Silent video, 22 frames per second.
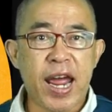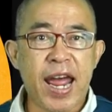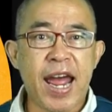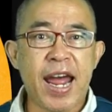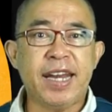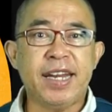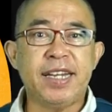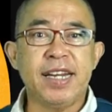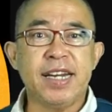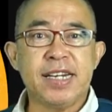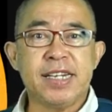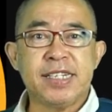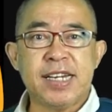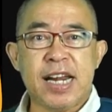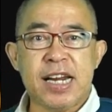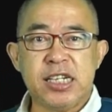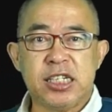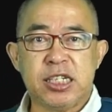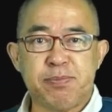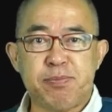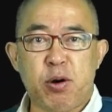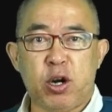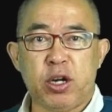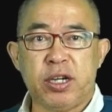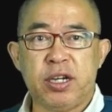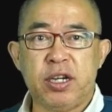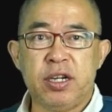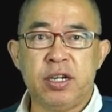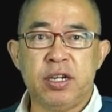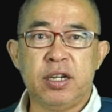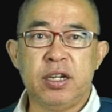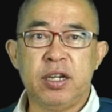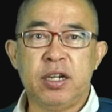at sunspot
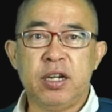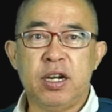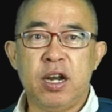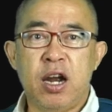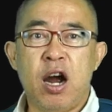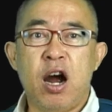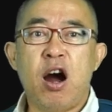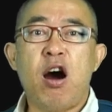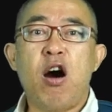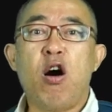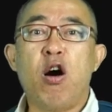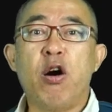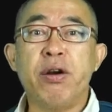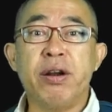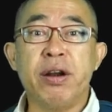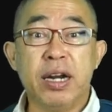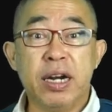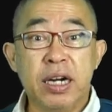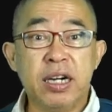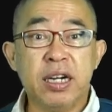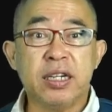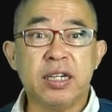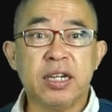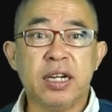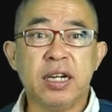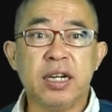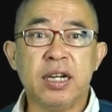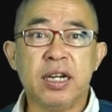on Earth,